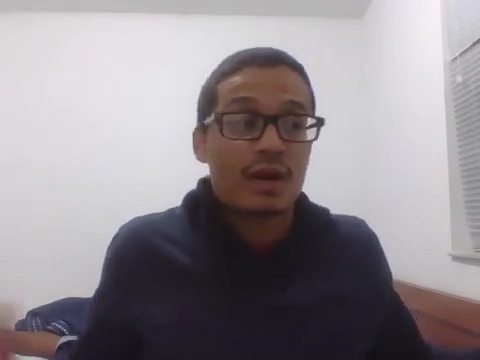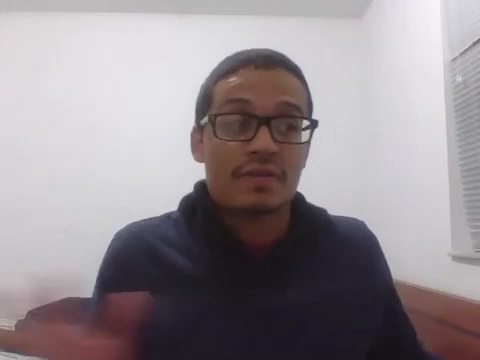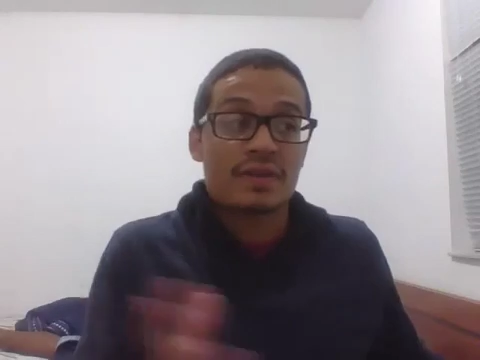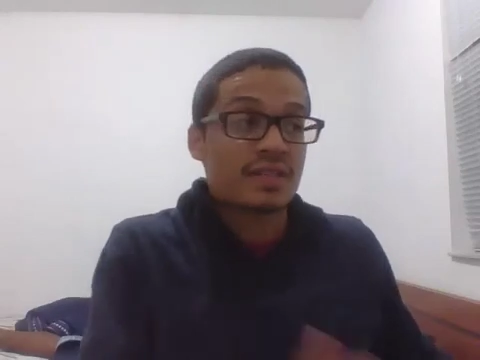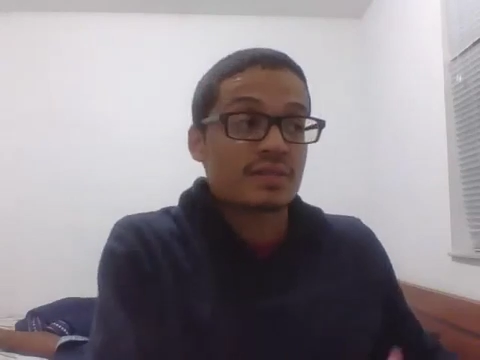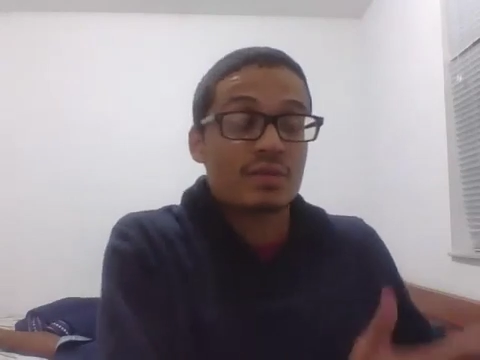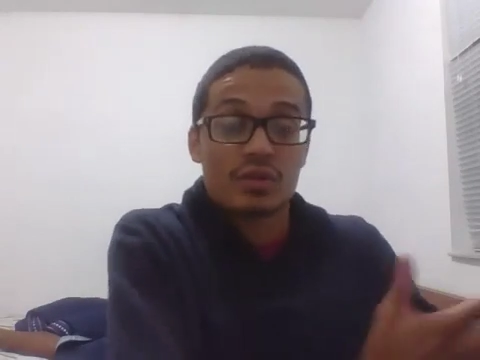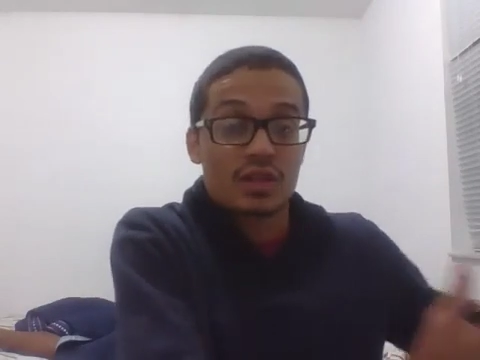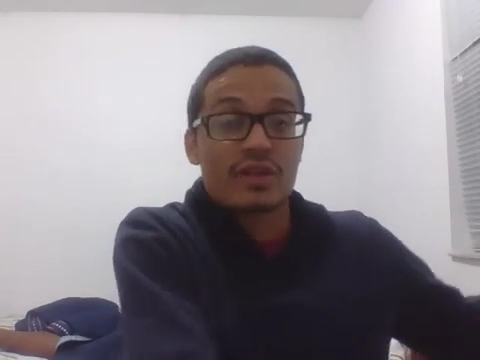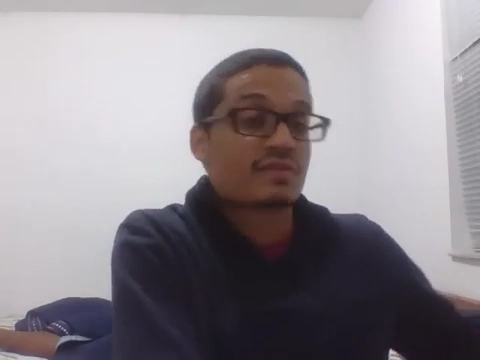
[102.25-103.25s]
I think he's gonna be one
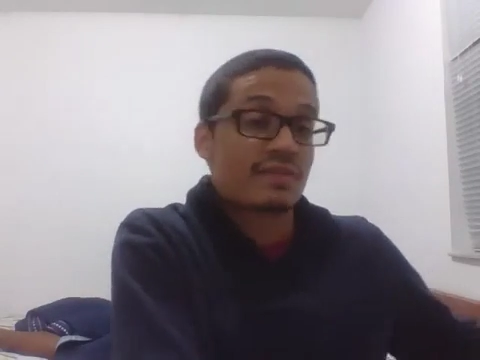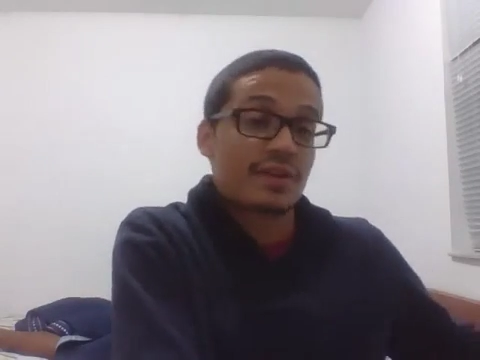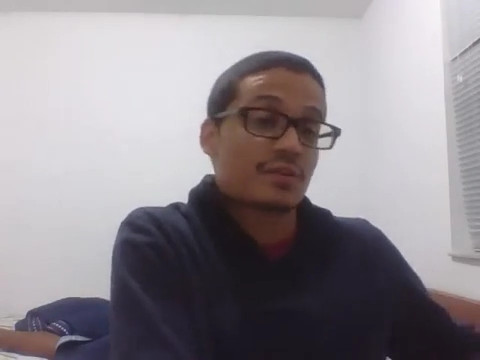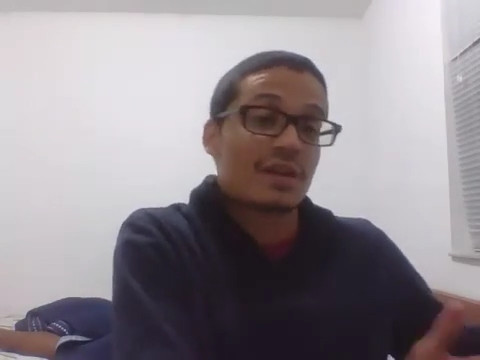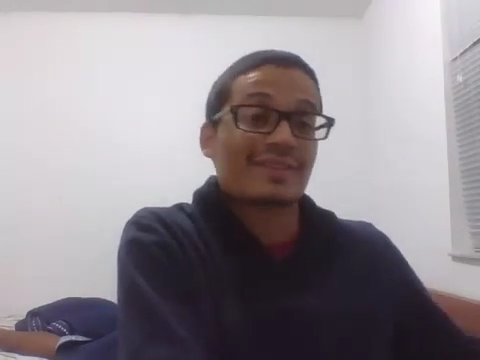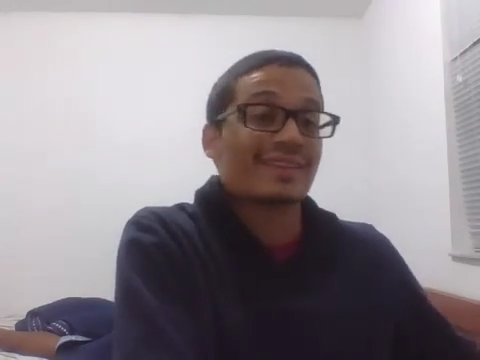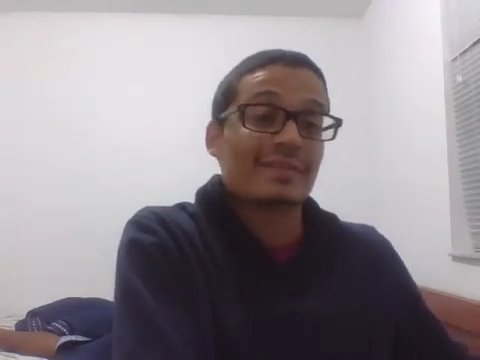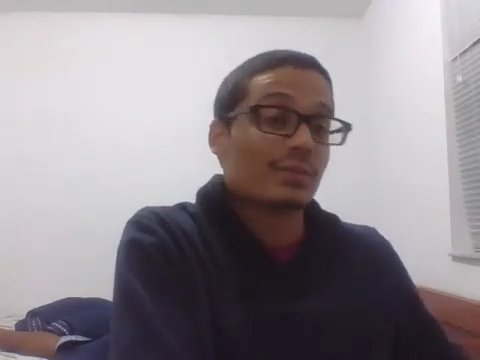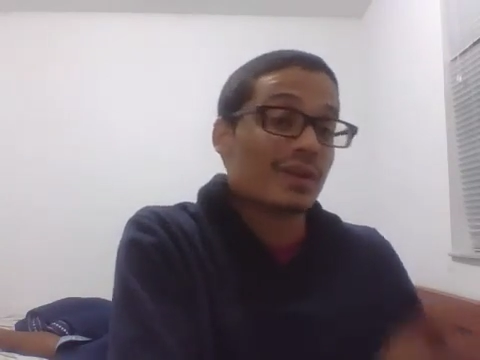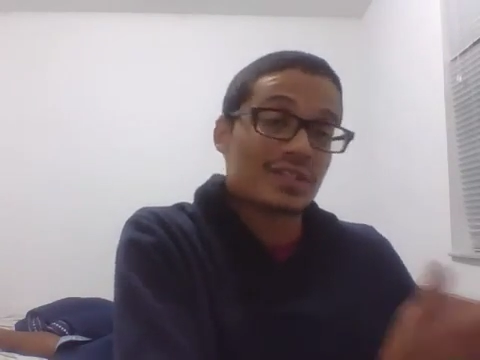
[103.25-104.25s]
of the greatest fighters ever
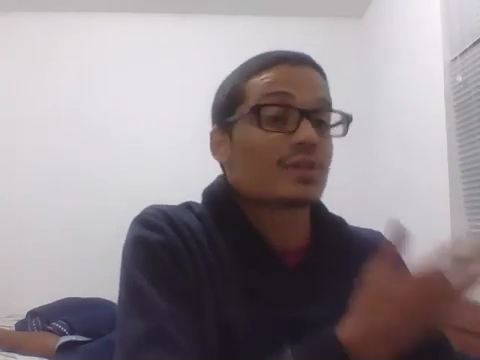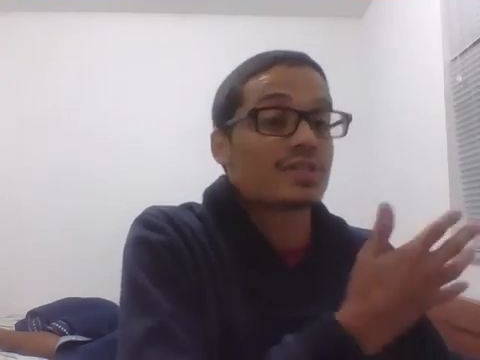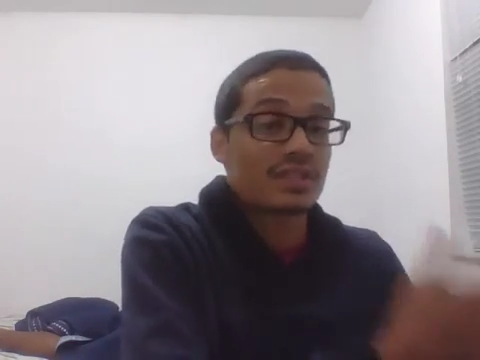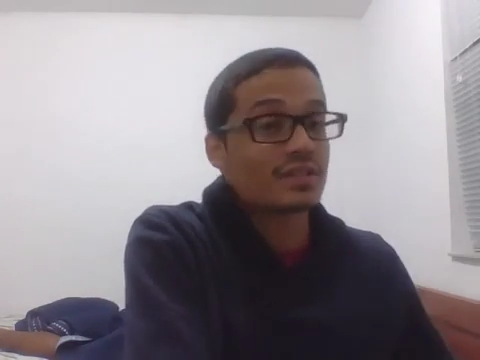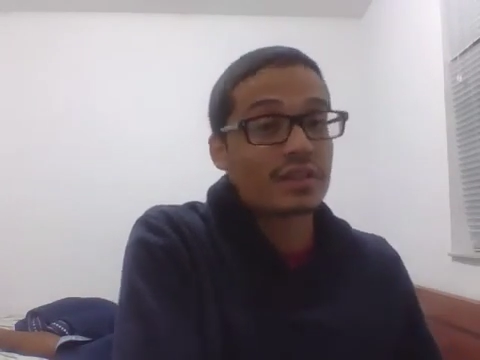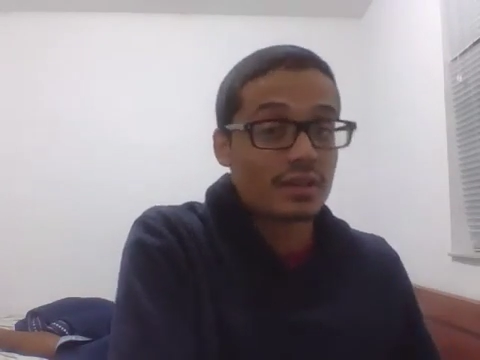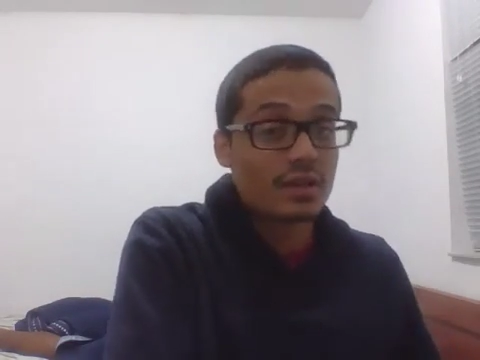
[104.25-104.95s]
lived when it's all said and done.